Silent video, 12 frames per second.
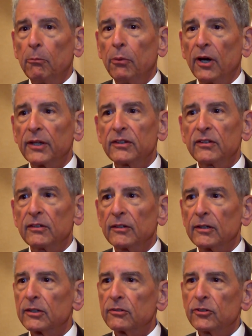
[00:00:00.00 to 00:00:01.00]
But
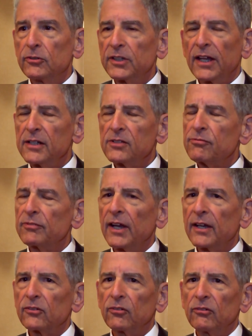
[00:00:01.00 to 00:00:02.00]
cutaneous
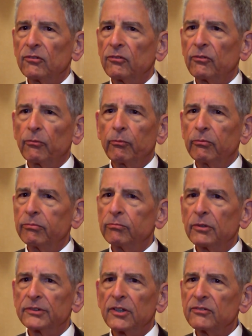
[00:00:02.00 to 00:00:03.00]
reactions,
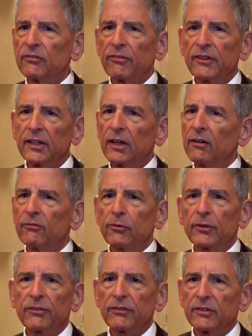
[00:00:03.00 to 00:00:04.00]
one doesn't think of with